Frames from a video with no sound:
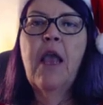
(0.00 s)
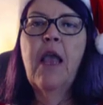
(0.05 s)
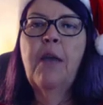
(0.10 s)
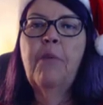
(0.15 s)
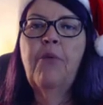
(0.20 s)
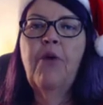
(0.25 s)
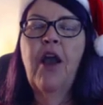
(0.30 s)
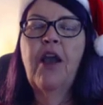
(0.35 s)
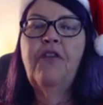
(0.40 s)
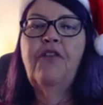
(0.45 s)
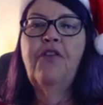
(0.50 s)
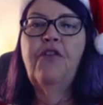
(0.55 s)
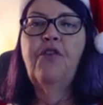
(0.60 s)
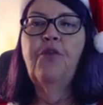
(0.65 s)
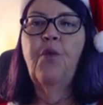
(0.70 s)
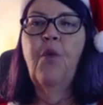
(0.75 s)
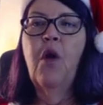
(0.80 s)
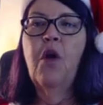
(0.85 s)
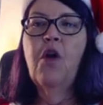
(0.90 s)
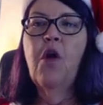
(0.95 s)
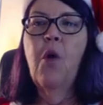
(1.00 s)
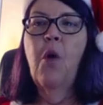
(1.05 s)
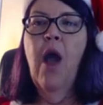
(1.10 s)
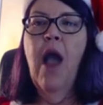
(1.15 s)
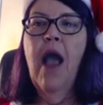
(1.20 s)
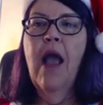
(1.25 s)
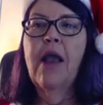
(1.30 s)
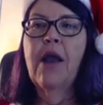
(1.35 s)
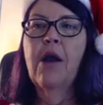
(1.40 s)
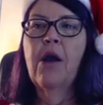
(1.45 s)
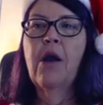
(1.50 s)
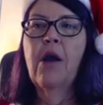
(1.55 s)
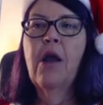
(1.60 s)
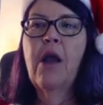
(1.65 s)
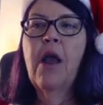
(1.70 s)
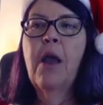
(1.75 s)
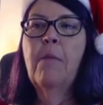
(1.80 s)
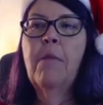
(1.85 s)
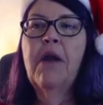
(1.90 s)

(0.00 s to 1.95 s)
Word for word: and prices will go higher,